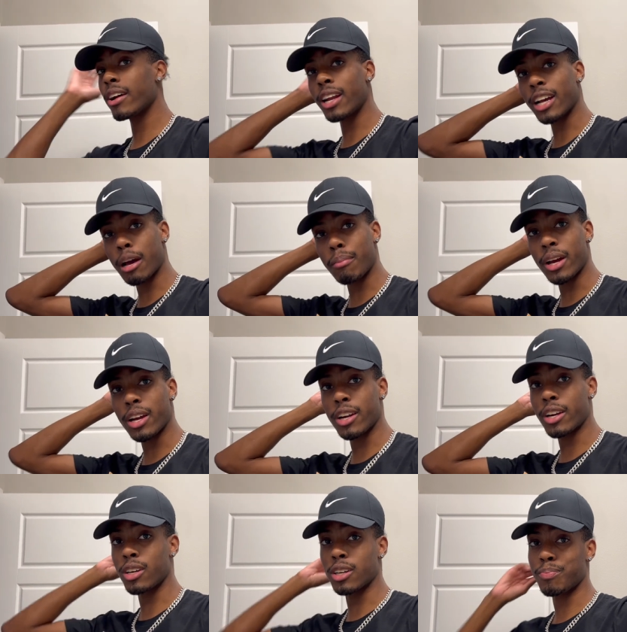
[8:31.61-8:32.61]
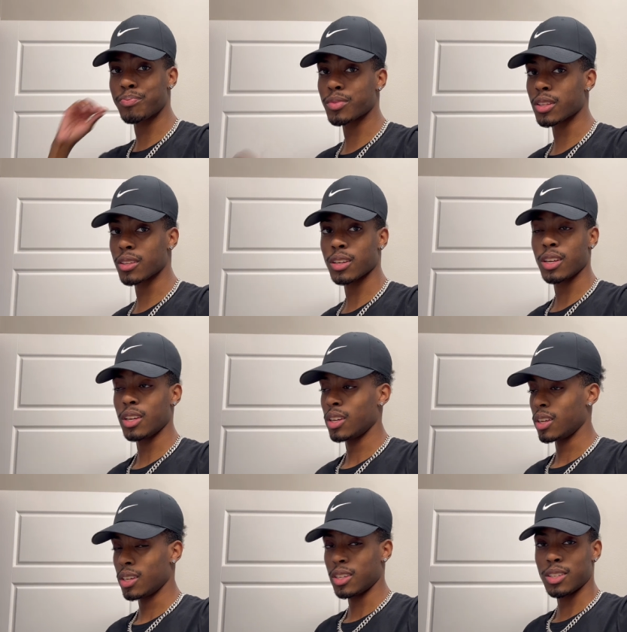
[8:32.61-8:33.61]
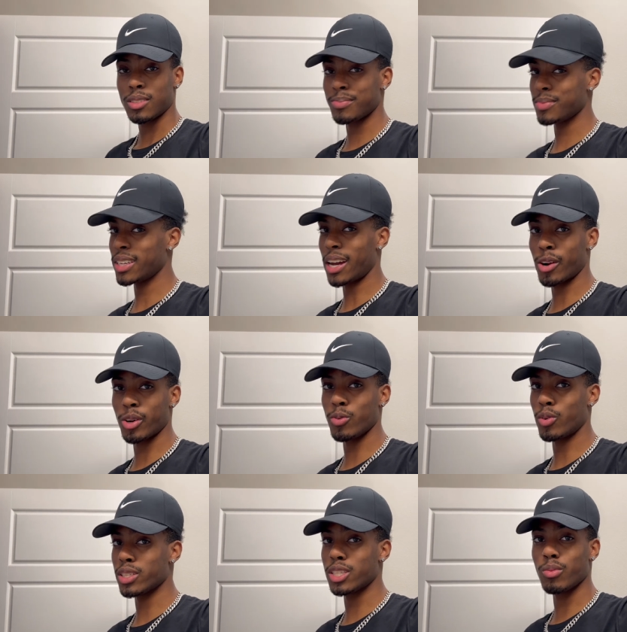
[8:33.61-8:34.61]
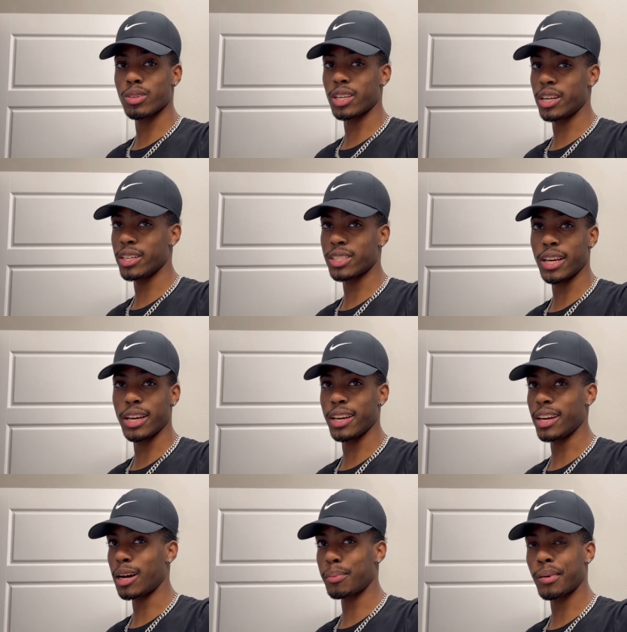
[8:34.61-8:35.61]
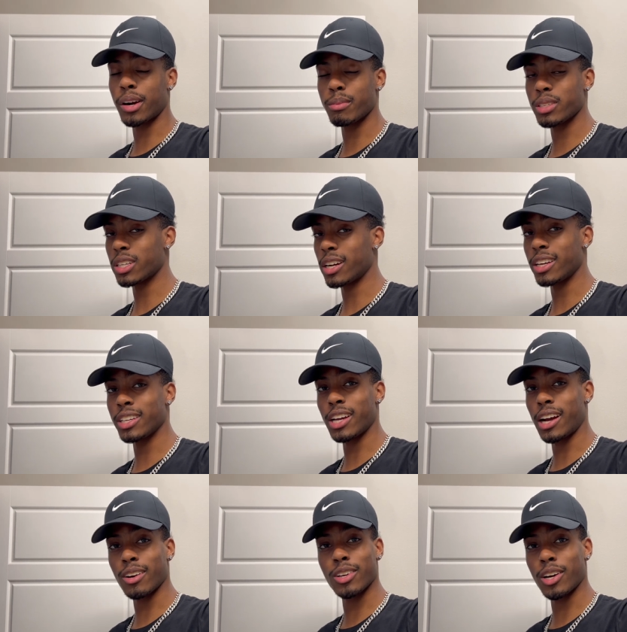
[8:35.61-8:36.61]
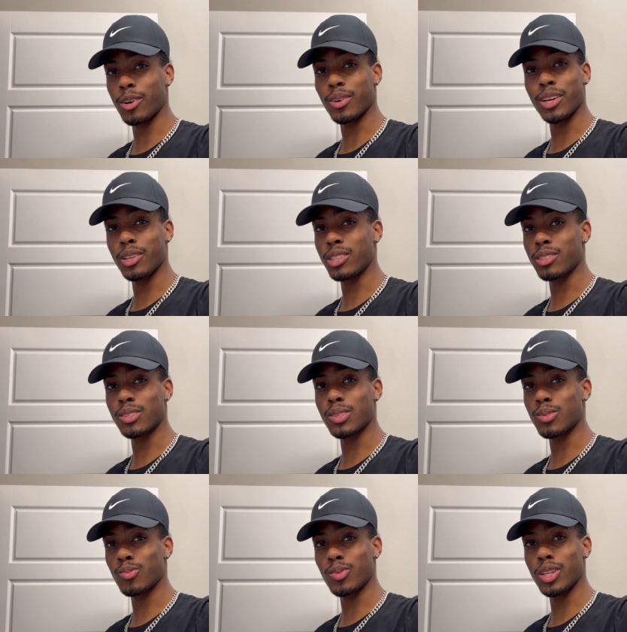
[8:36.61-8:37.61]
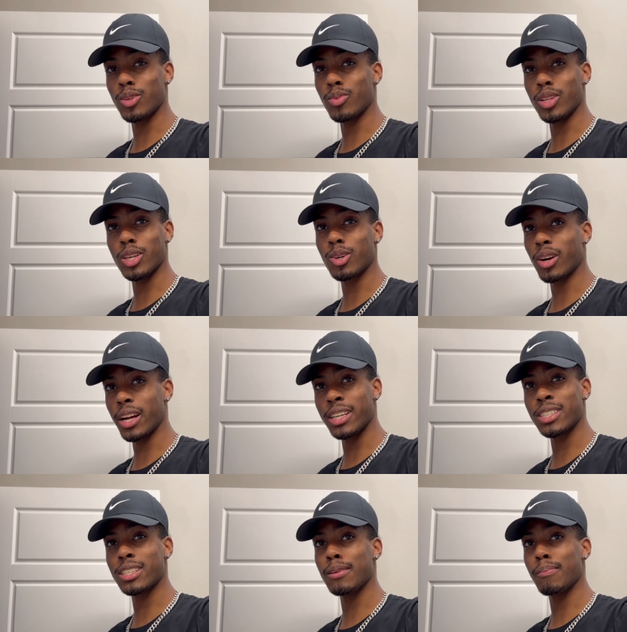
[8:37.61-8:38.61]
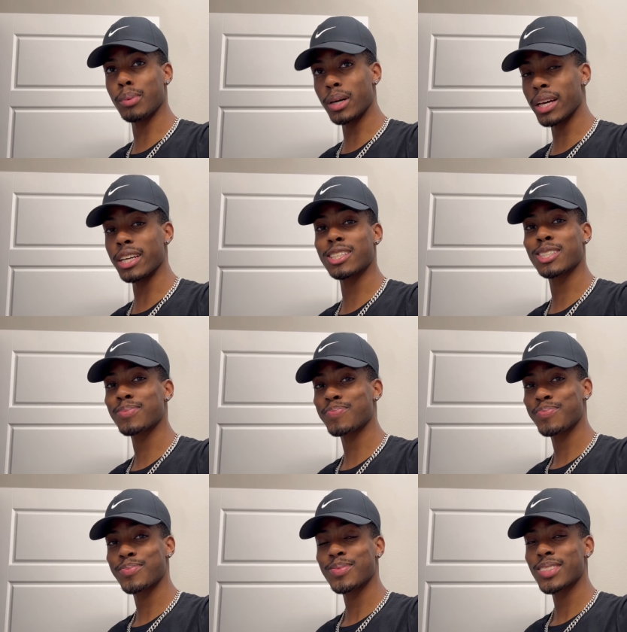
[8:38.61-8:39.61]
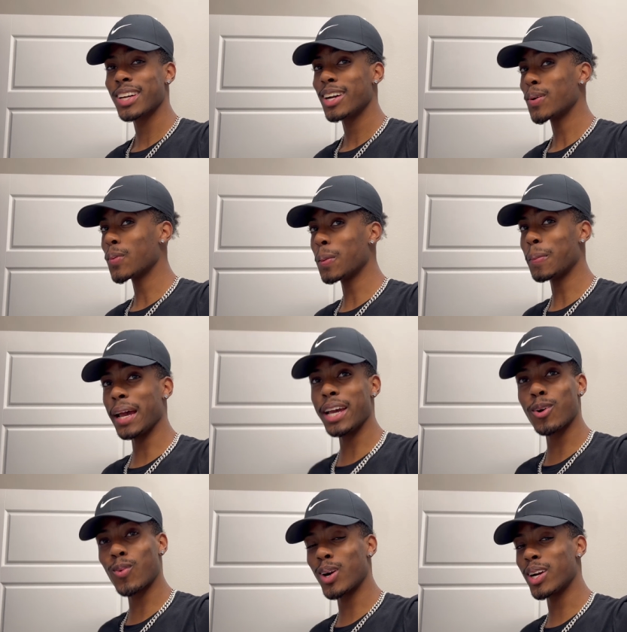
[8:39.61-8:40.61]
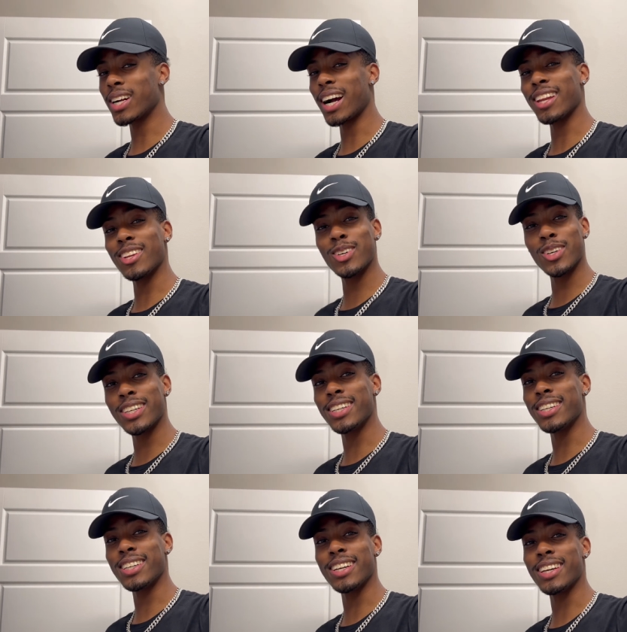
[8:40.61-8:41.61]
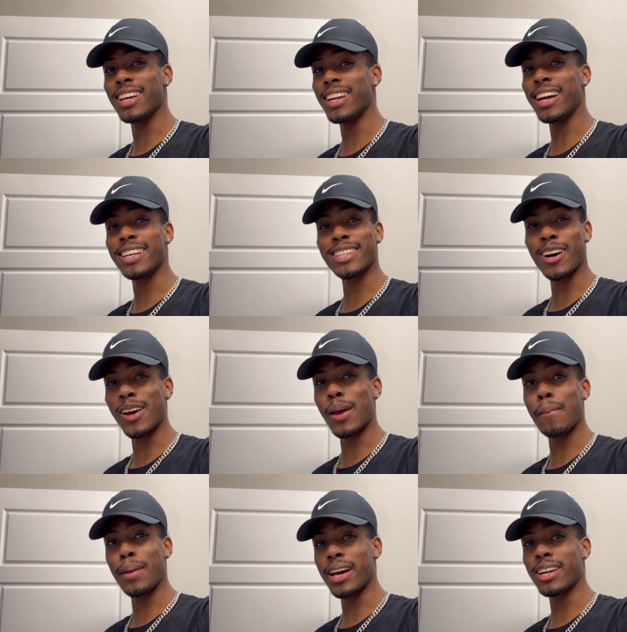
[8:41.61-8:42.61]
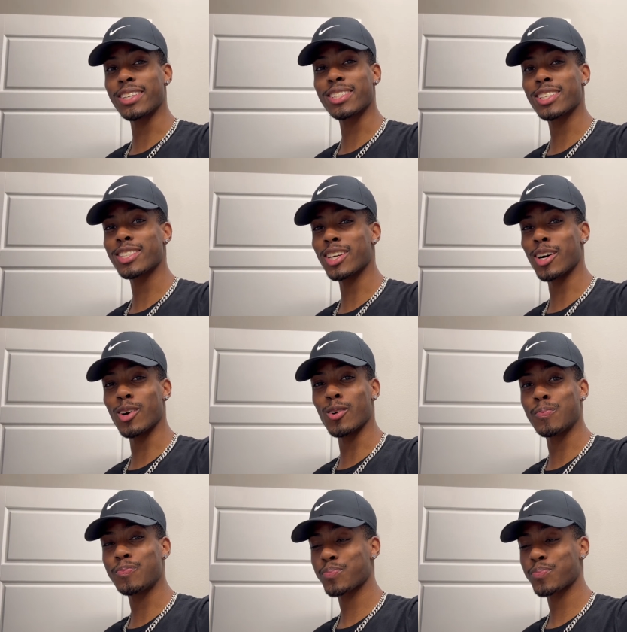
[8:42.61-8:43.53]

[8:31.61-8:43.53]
and I got my hair in the. Y'all don't even want to see what's under this hat. I promise y'all, y'all don't. It's really, really crazy, but we made it work. I look good, and that's all that matters. So